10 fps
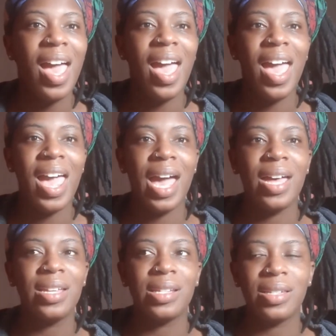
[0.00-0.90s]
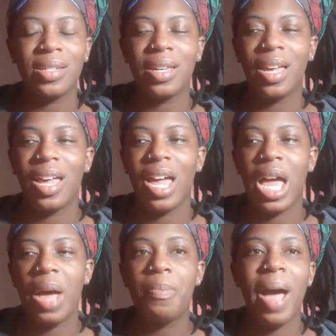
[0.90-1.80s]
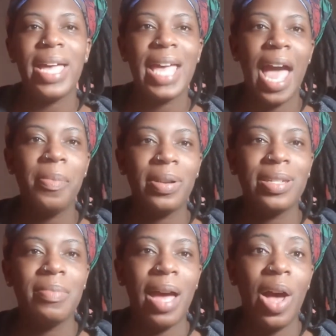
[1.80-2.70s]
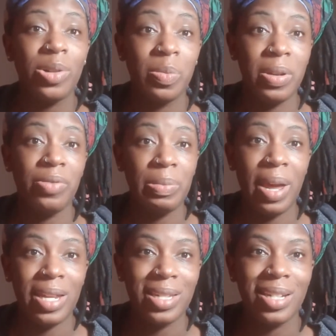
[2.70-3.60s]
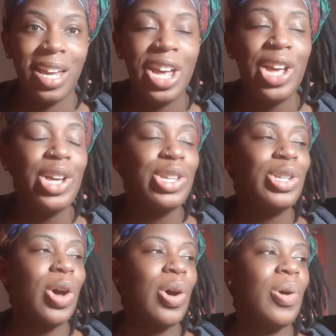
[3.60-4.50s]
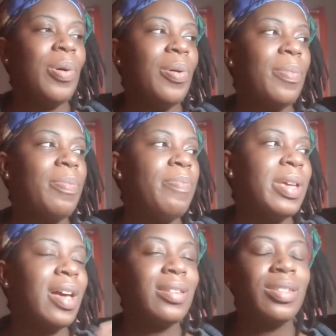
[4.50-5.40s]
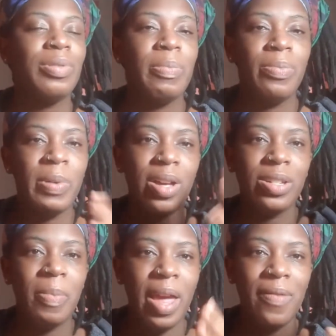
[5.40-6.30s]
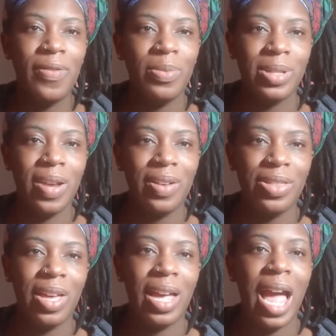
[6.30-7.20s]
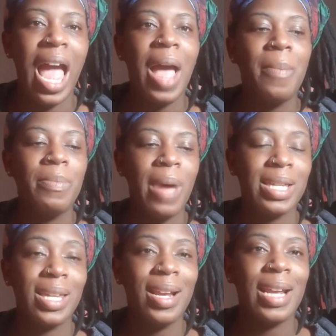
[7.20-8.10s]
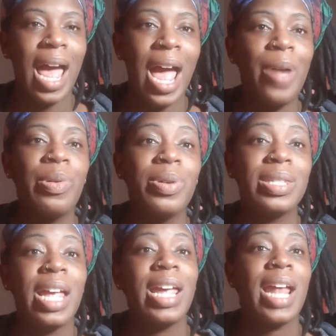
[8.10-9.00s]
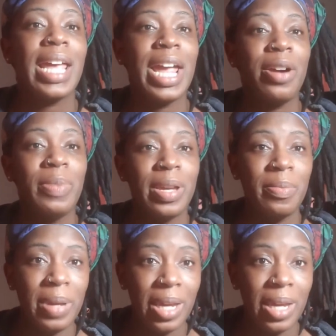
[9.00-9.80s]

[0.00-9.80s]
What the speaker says: and my cabinets in my house were being repainted. So because of the paint fumes and everything, my son and I, we were staying at an Airbnb.